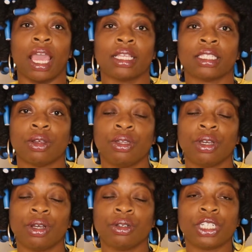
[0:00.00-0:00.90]
so you
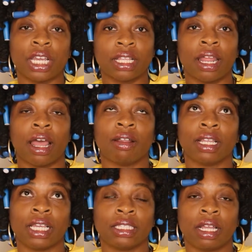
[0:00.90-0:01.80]
can go check that out.
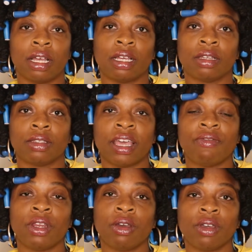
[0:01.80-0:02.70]
That
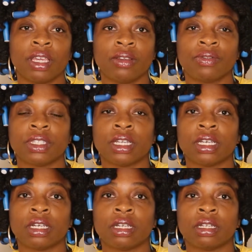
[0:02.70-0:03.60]
video gives
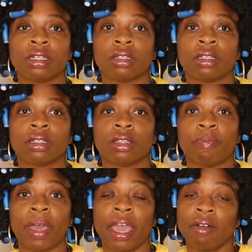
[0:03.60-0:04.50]
the
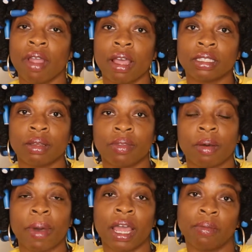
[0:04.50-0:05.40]
background to the
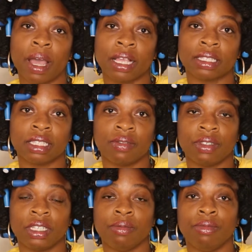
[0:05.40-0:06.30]
body
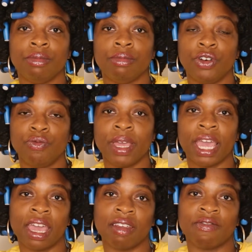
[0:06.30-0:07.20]
positivity
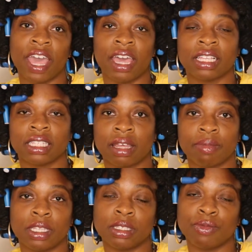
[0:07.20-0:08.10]
movement and fat
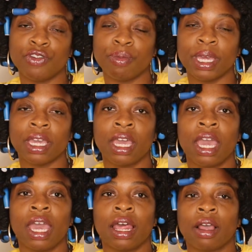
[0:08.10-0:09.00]
acceptance movement.
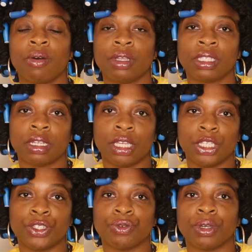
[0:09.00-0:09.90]
And I go into the
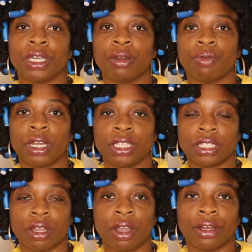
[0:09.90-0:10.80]
history and when it
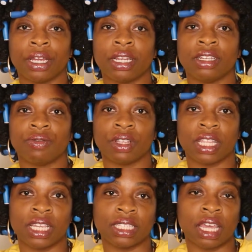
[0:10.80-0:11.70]
started and different
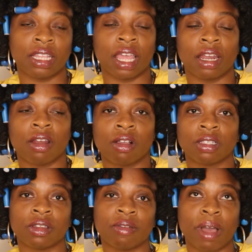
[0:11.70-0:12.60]
things like that, and
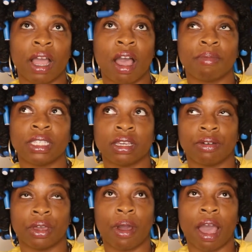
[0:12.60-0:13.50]
also give my
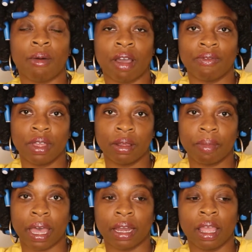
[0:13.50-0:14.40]
commentary on how I feel
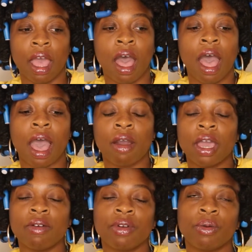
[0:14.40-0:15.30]
about it.
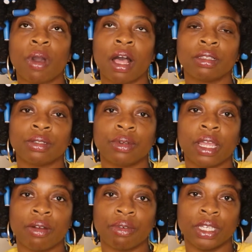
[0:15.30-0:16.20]
However, while doing
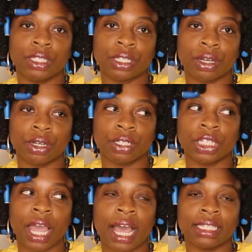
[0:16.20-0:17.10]
that
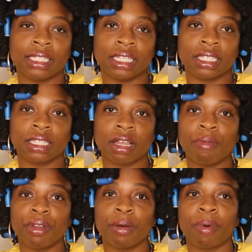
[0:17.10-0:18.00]
research, I did
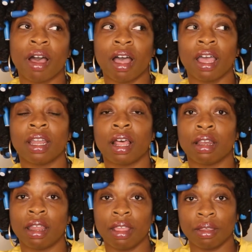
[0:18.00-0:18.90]
stumble upon
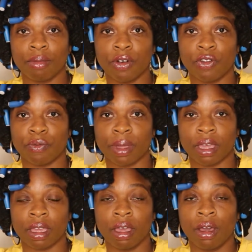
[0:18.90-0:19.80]
another
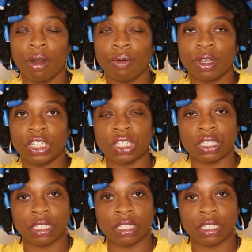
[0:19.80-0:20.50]
movement, which is